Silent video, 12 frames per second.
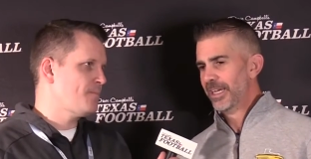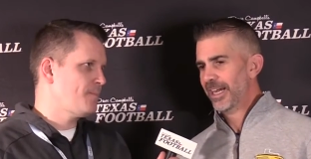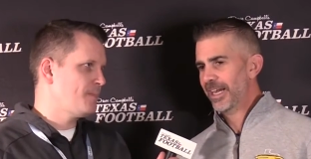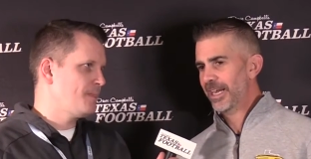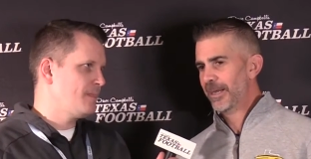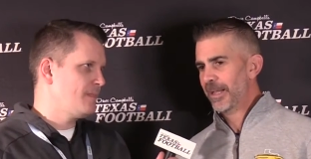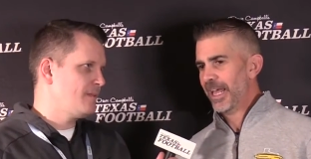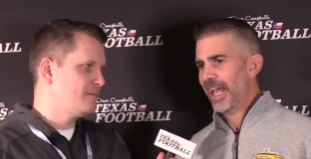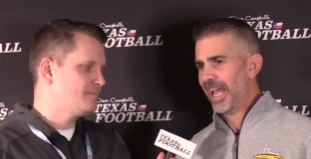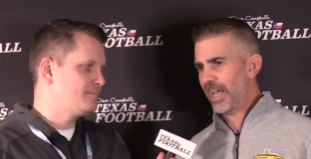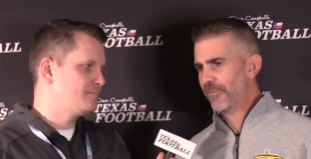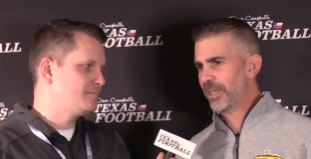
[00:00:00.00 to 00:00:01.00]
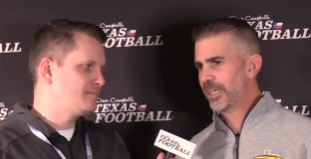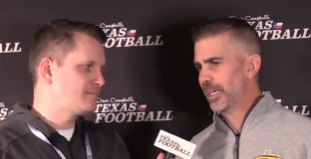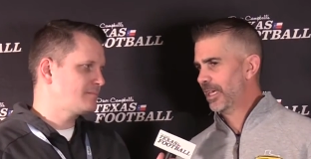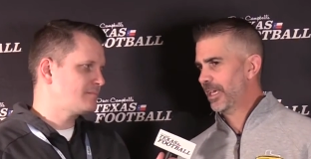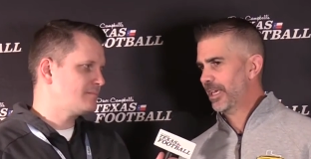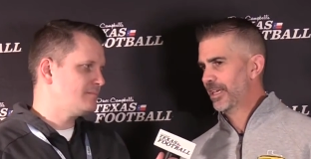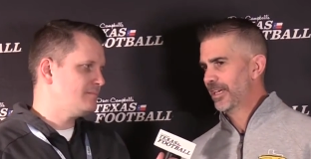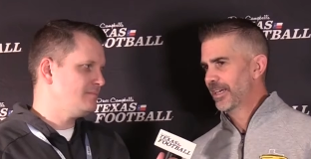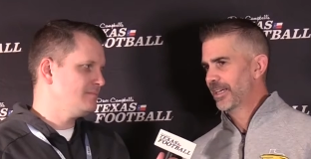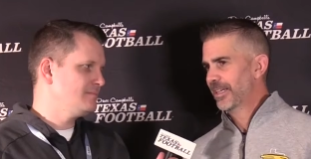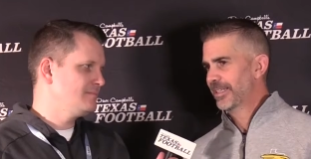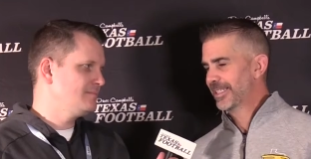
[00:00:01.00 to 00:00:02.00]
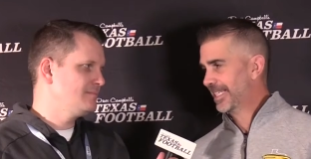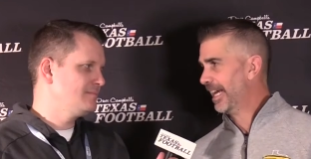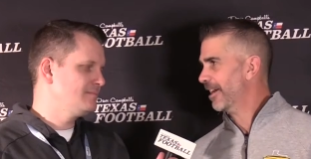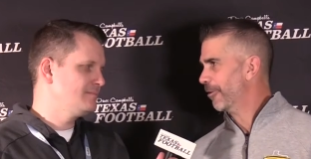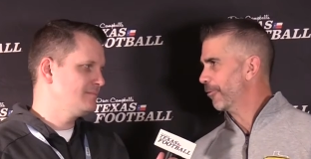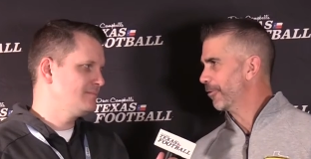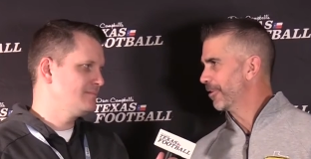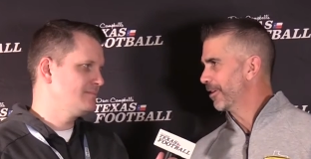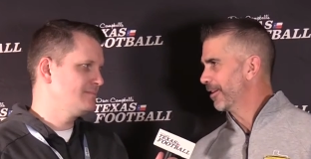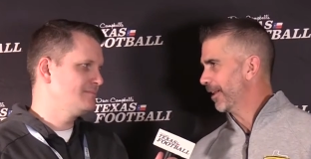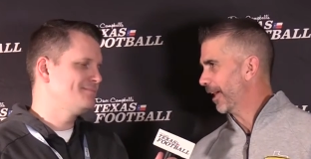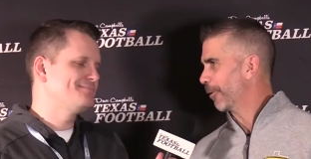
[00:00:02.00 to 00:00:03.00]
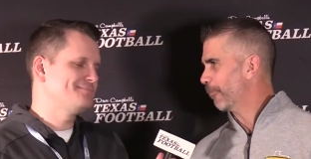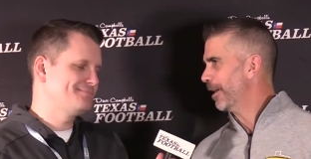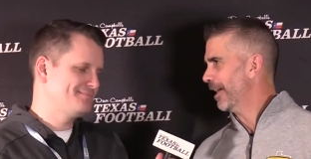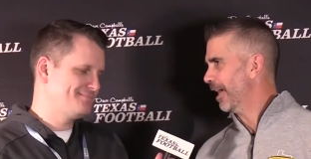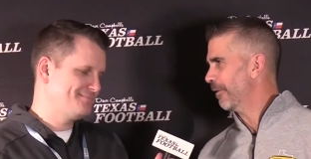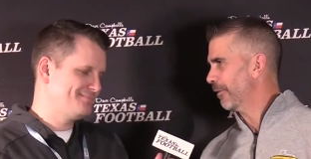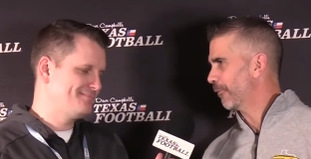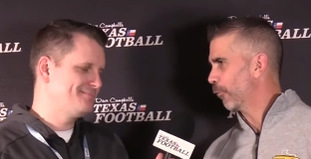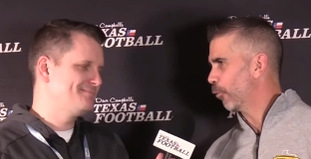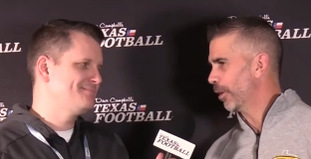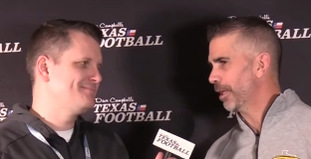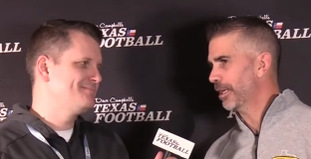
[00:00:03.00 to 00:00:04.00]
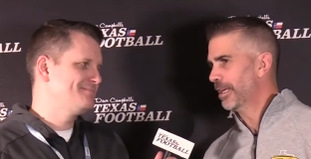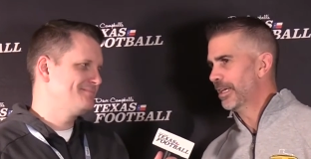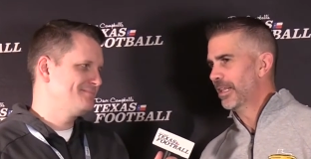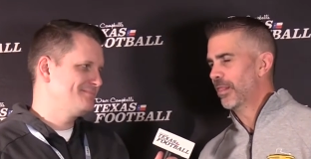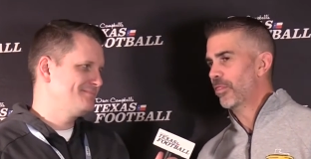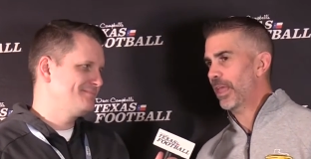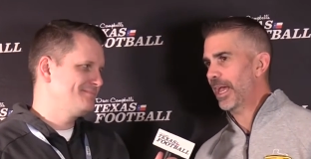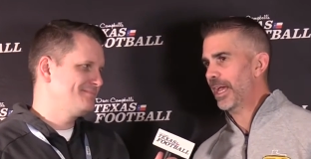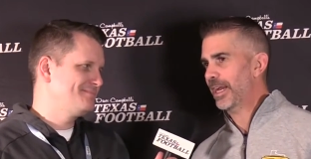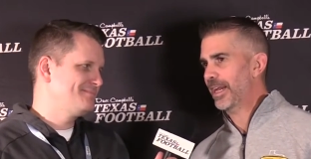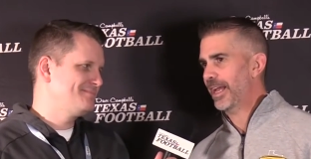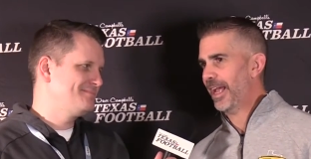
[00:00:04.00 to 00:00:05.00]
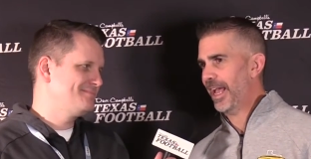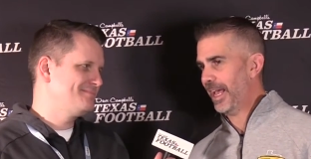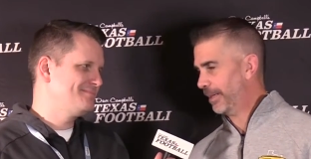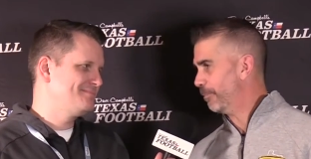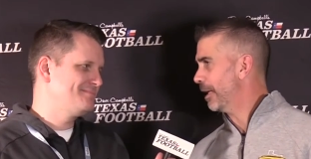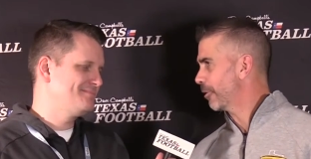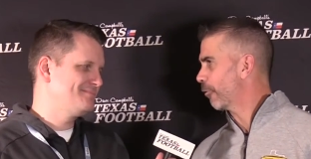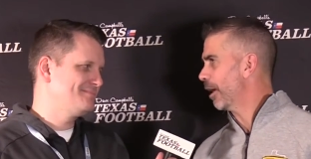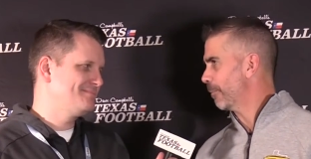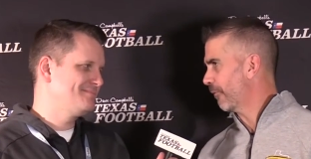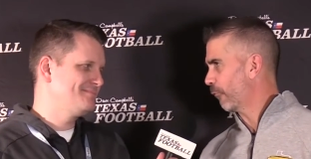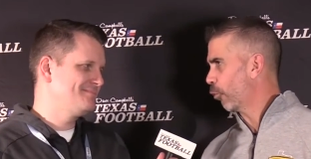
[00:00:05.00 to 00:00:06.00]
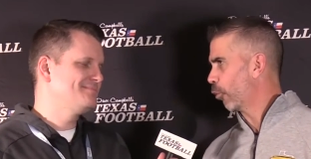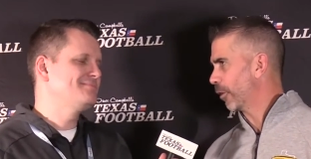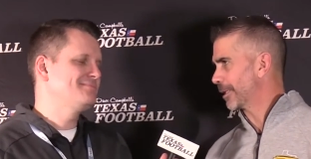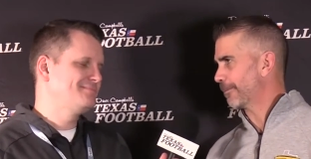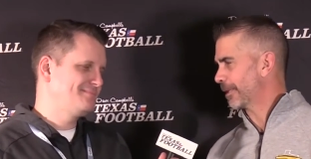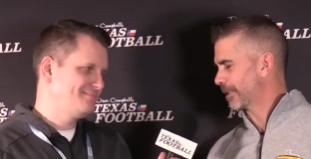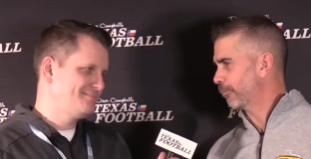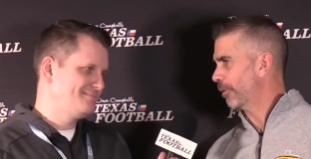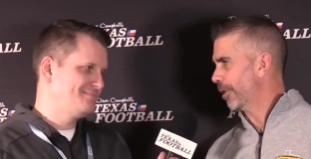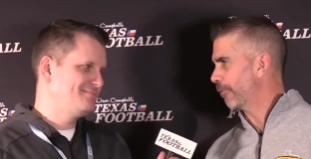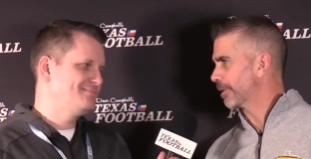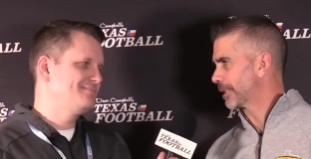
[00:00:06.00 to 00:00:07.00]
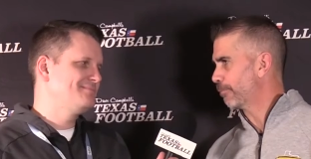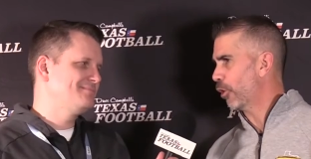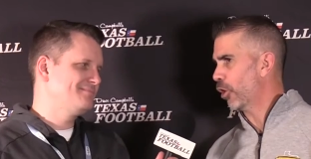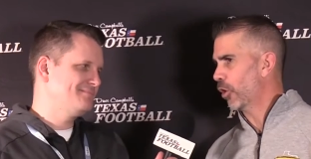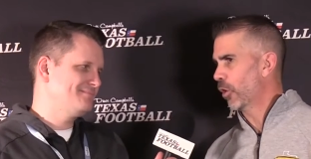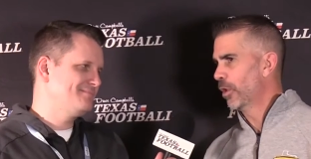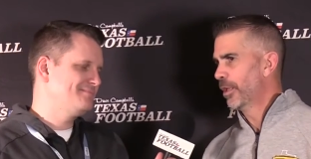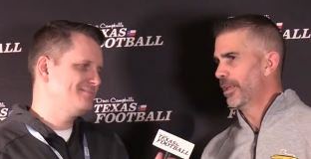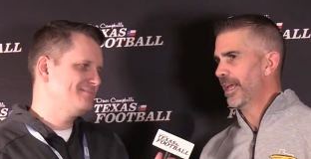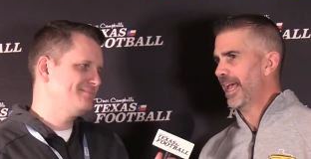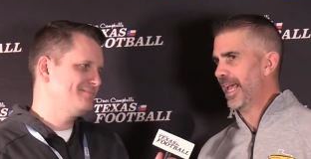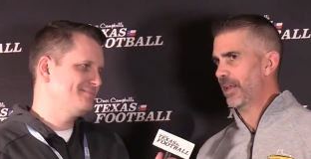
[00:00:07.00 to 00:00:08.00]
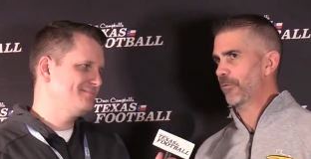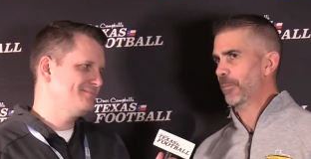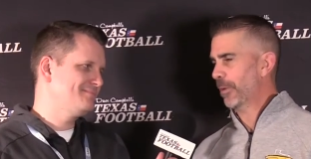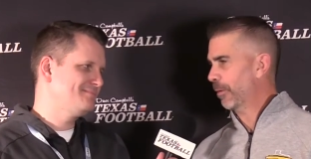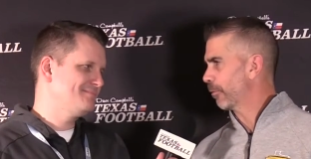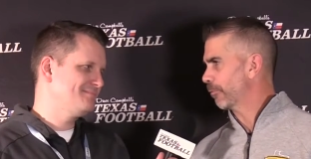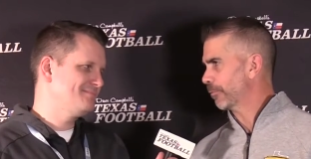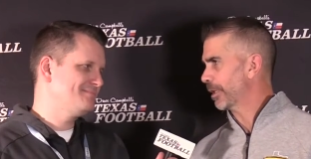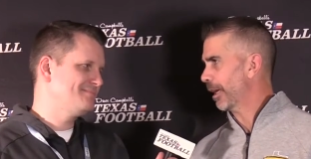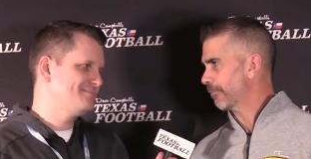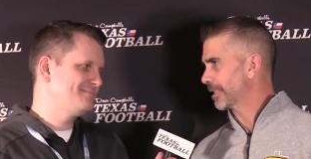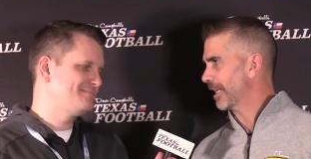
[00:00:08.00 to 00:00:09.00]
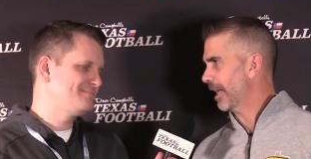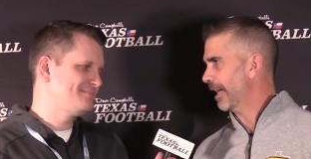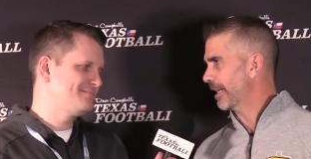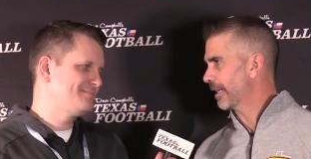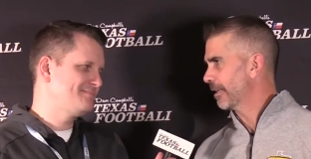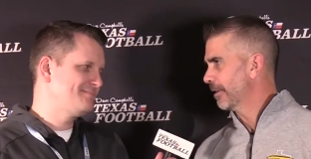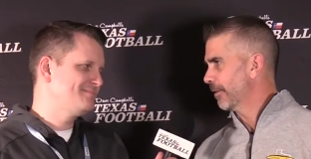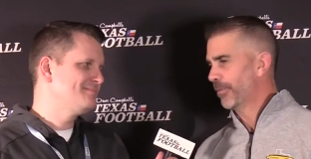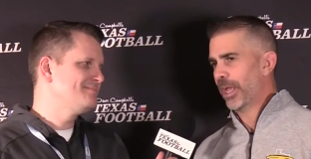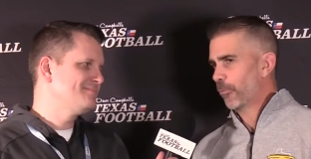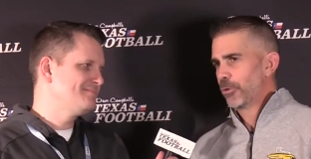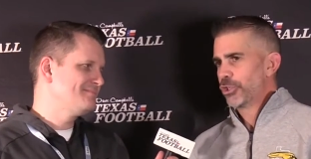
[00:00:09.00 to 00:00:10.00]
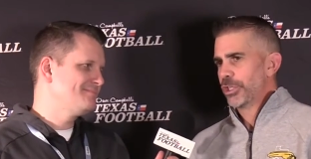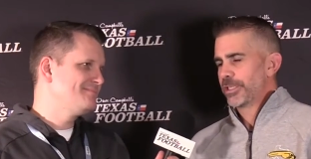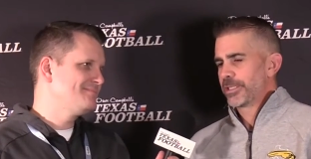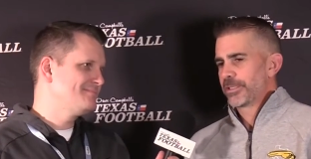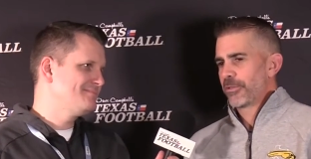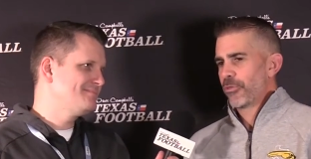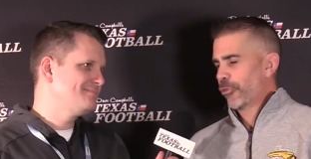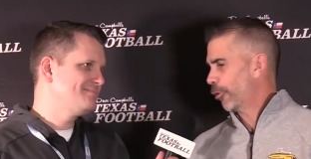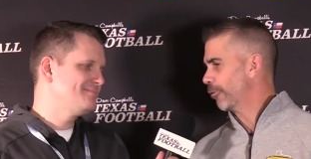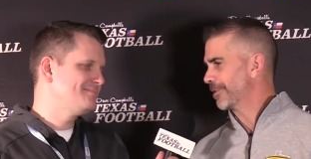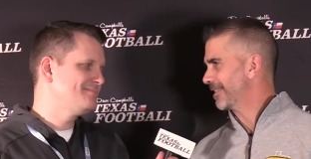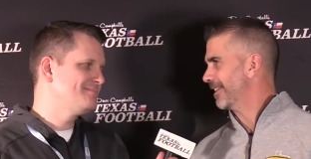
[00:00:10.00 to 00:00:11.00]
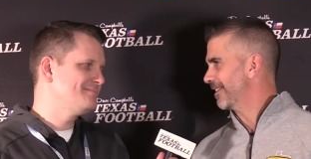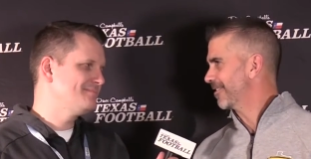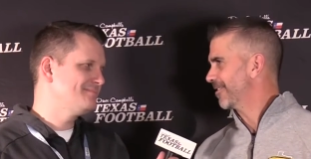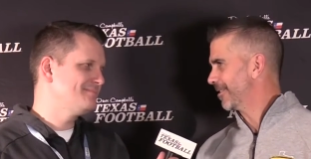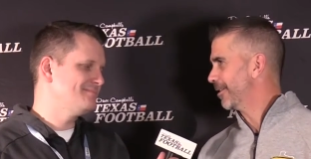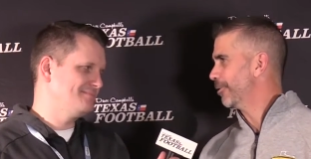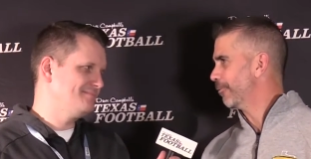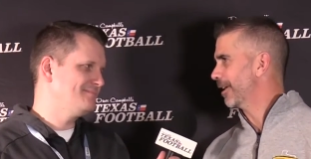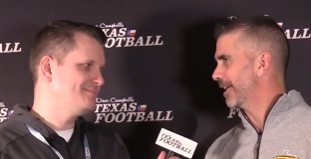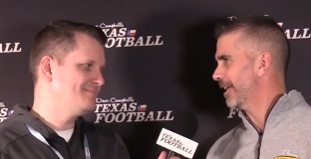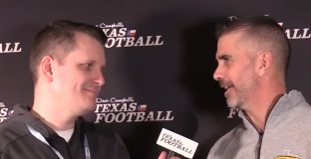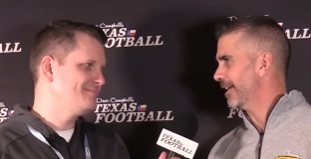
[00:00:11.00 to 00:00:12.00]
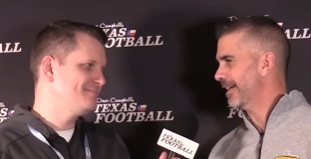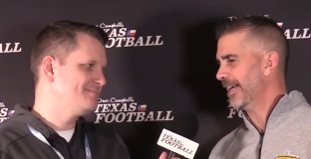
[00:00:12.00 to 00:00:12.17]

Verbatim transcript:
Speaker 1: uh, having a town like we have in Forney that had been great before, especially when they were small, and remember what that was like that were just thirsting to do it again